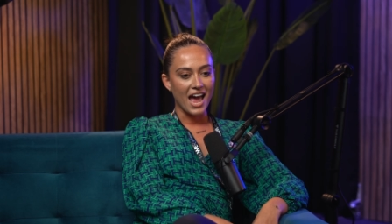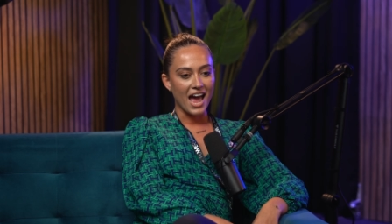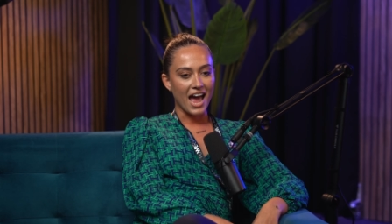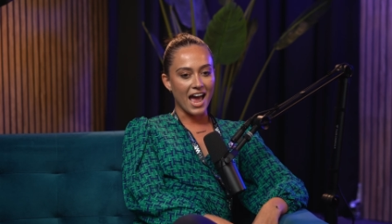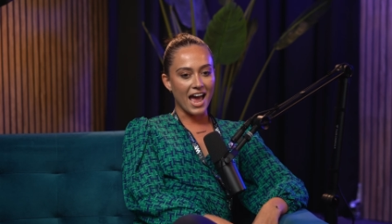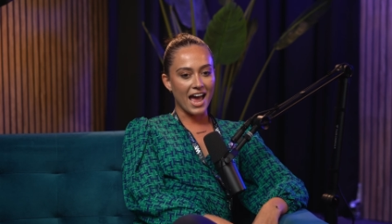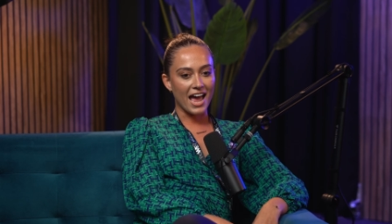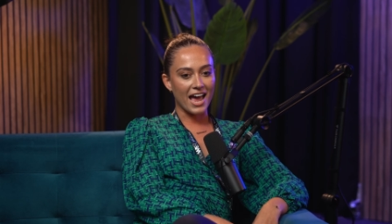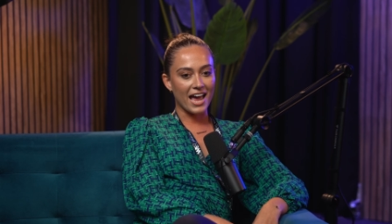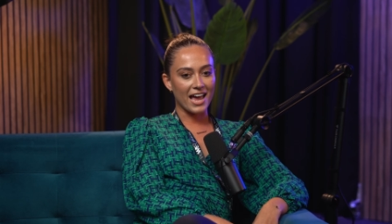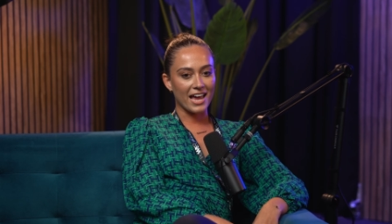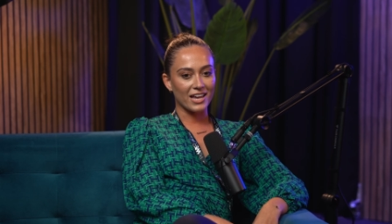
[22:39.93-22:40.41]

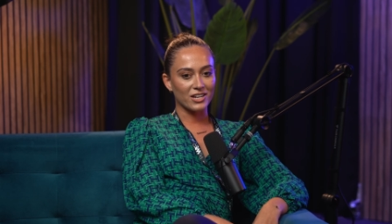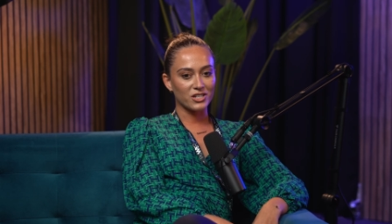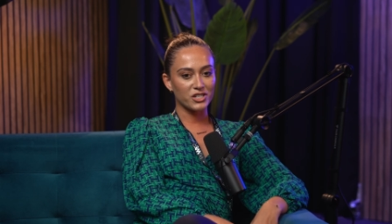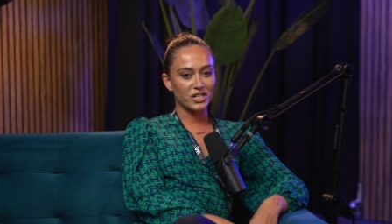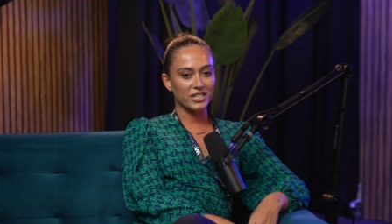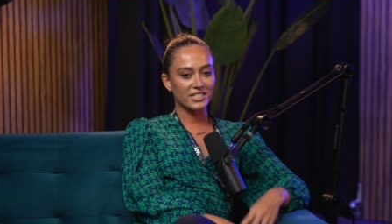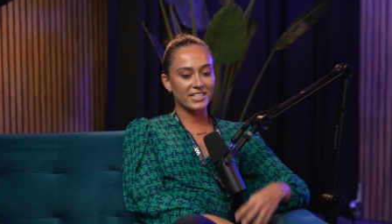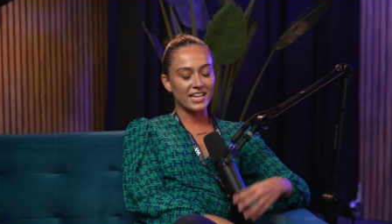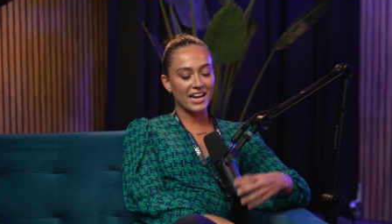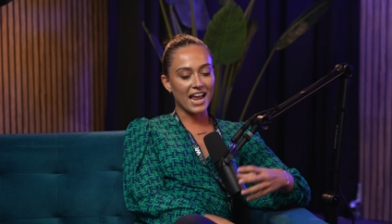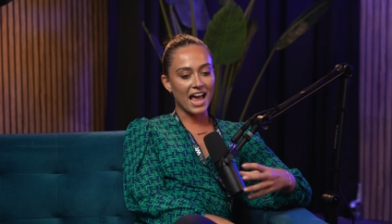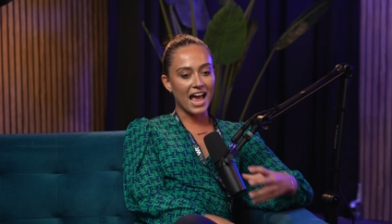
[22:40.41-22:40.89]
And she
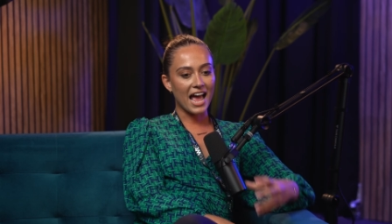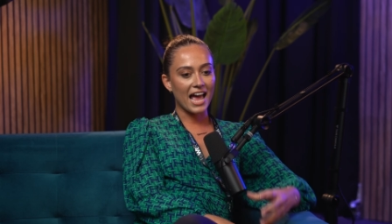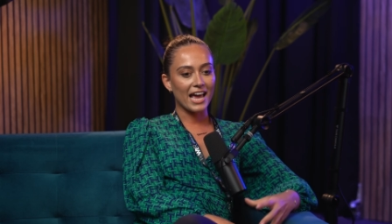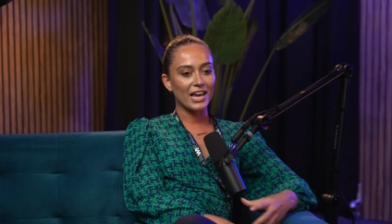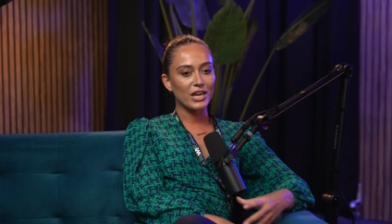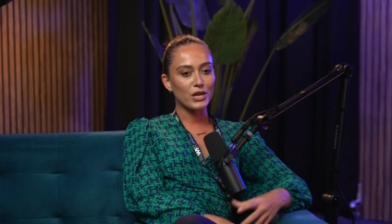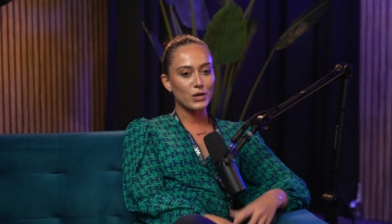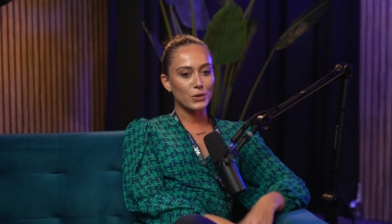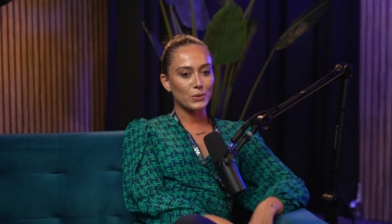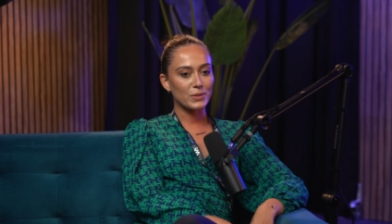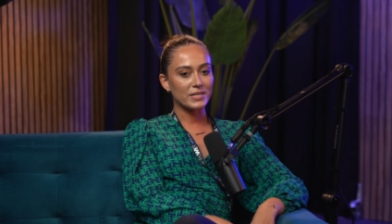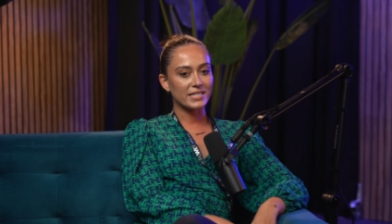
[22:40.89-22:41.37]
said, I
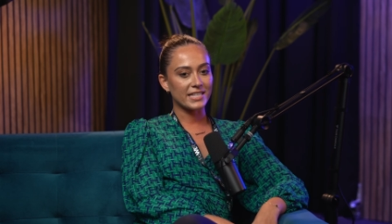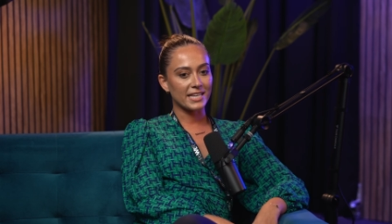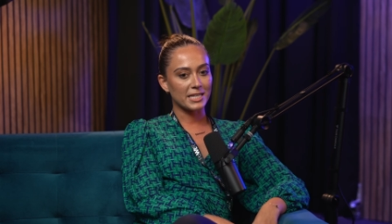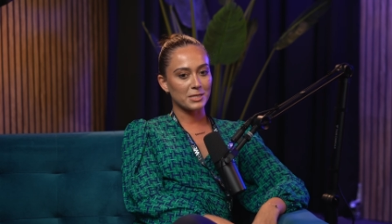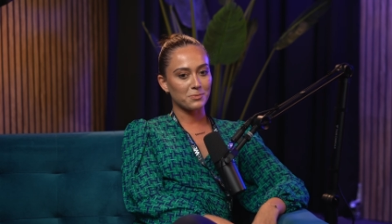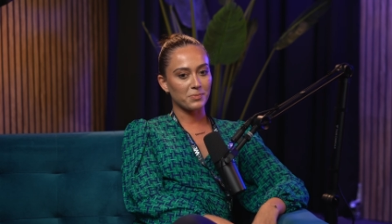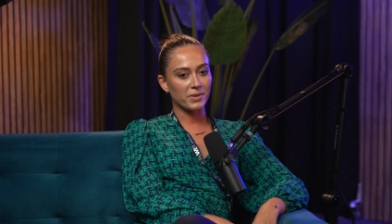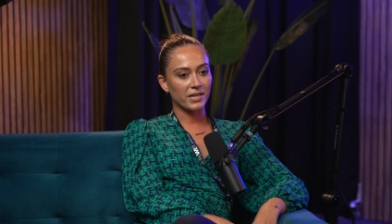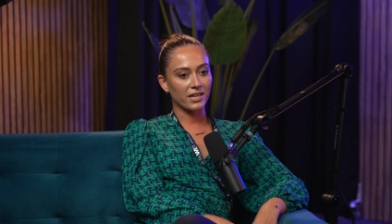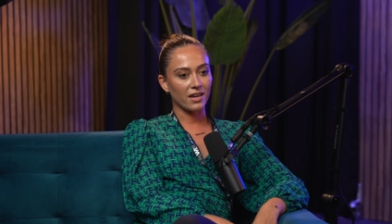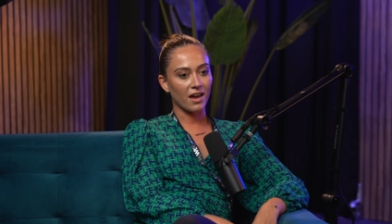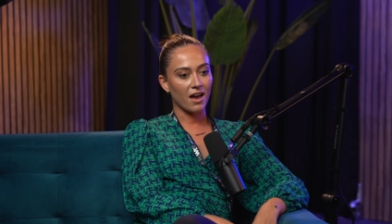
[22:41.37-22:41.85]
use this
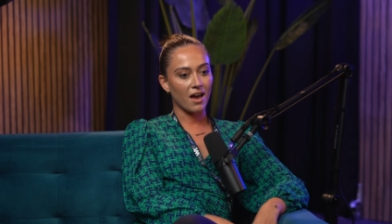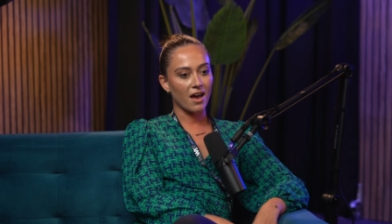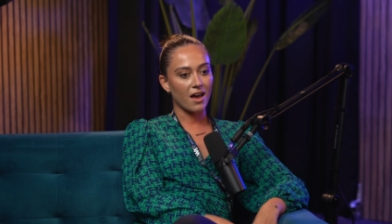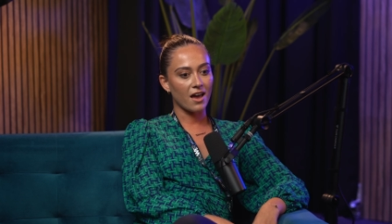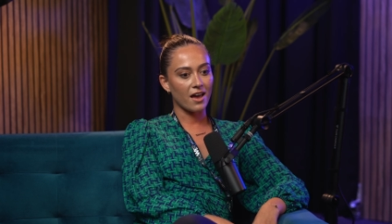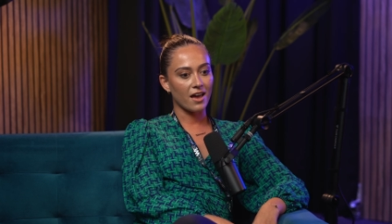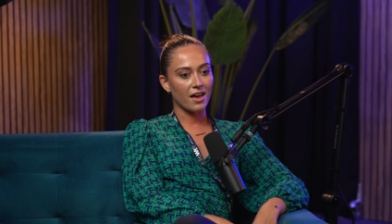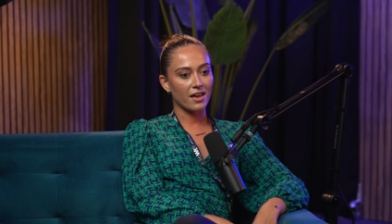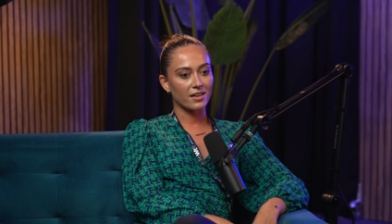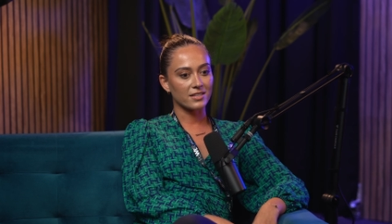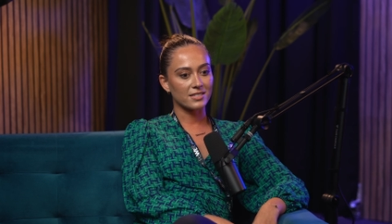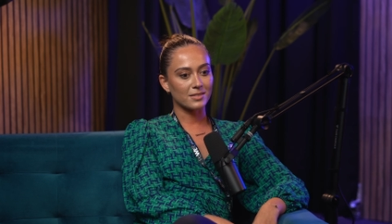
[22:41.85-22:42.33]

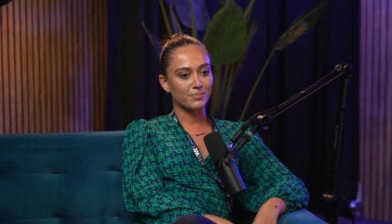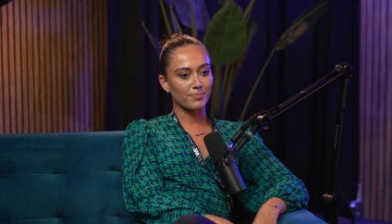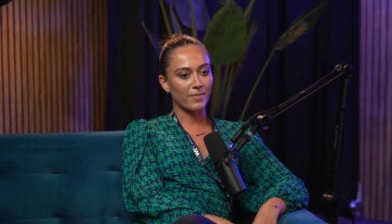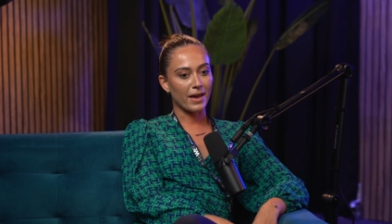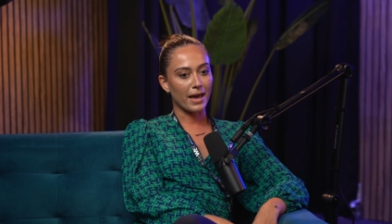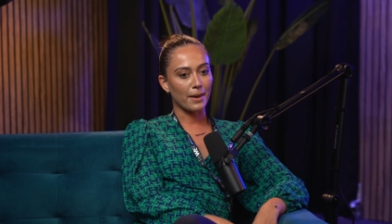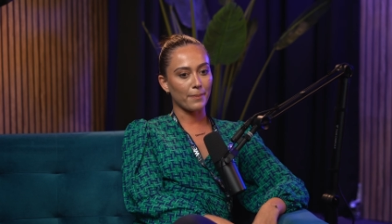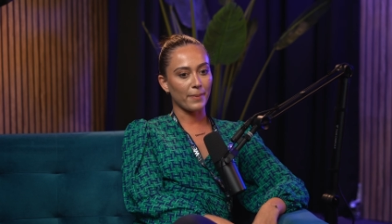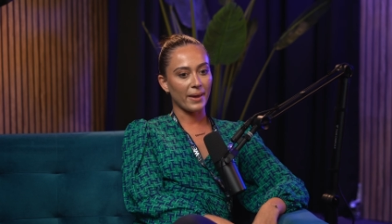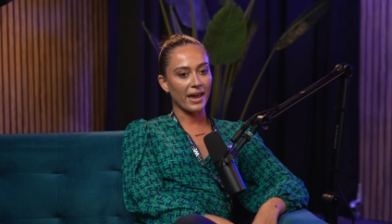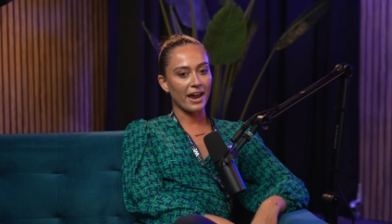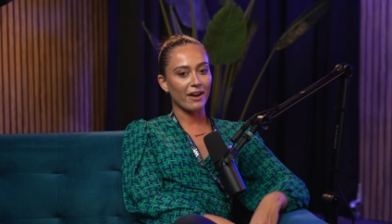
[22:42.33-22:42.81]
because
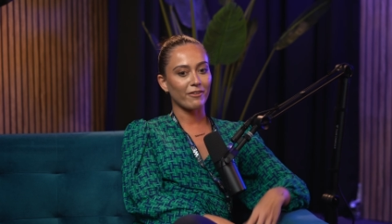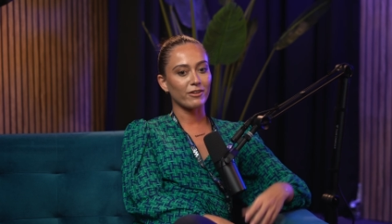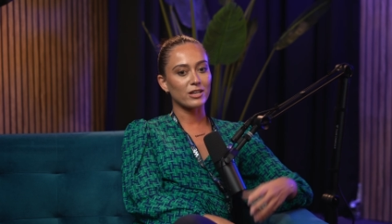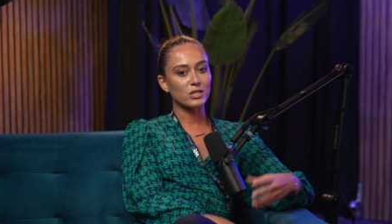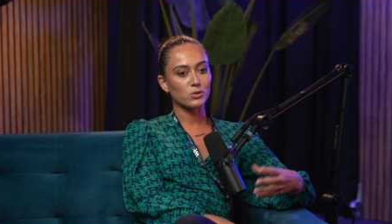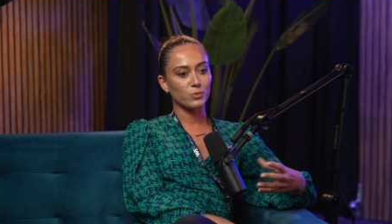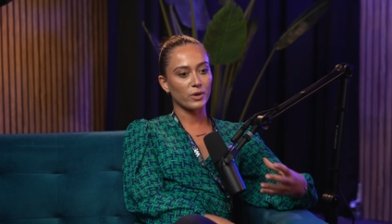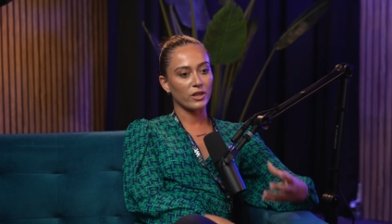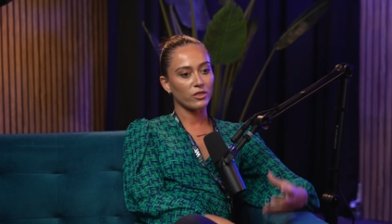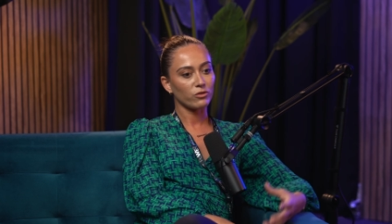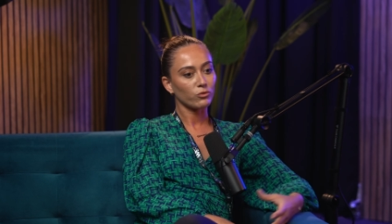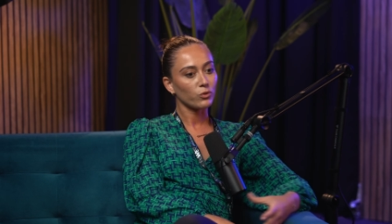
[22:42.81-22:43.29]
my parents
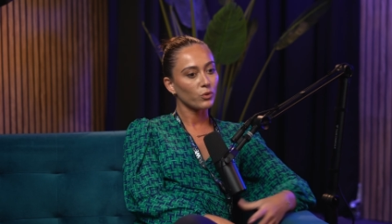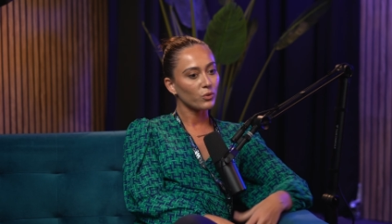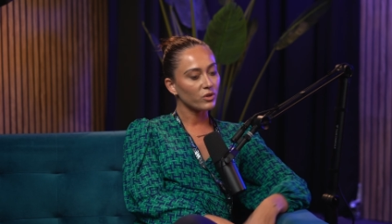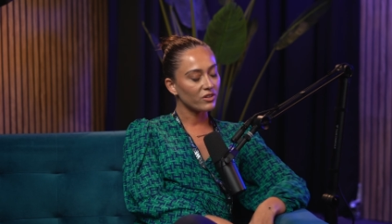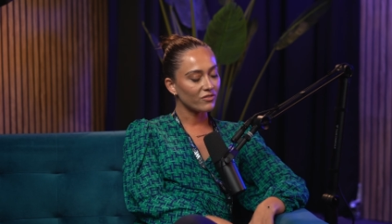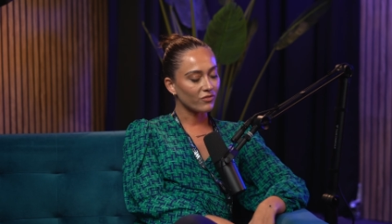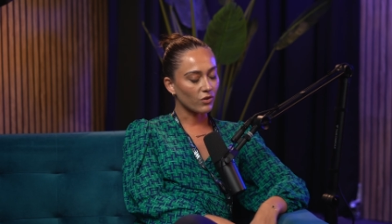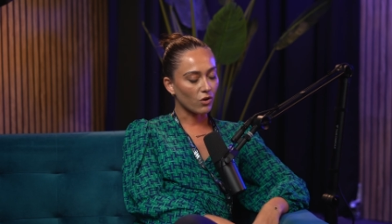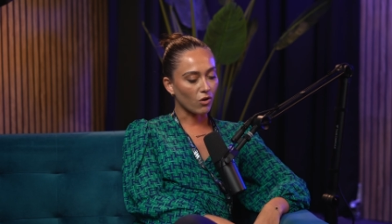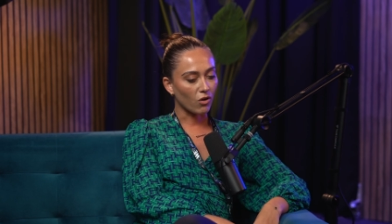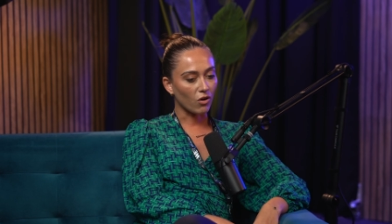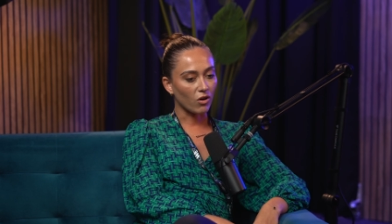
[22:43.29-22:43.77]
went through a
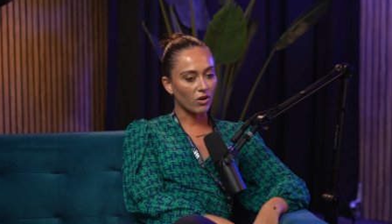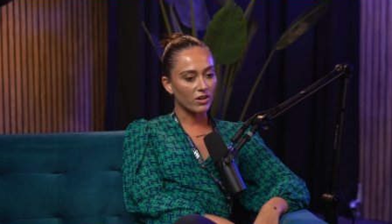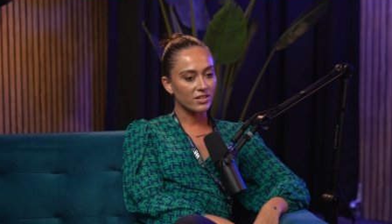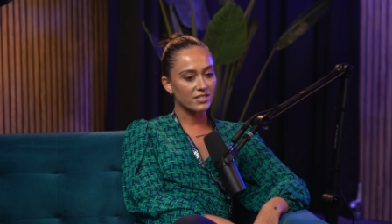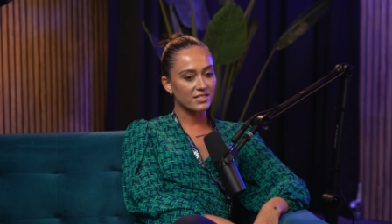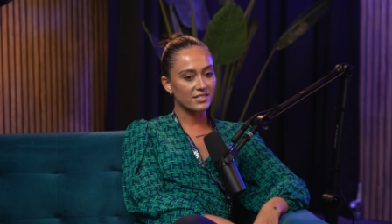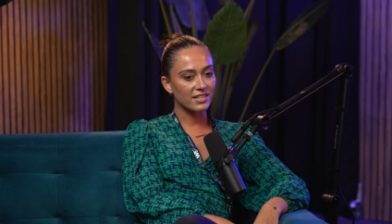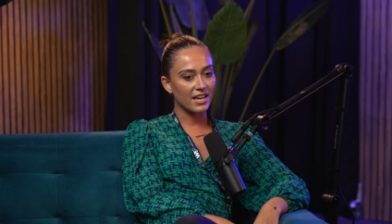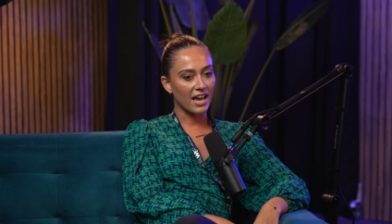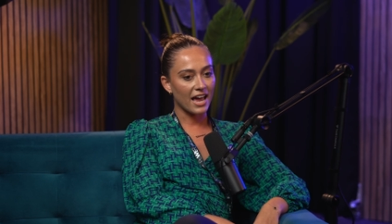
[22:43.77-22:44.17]
divorce,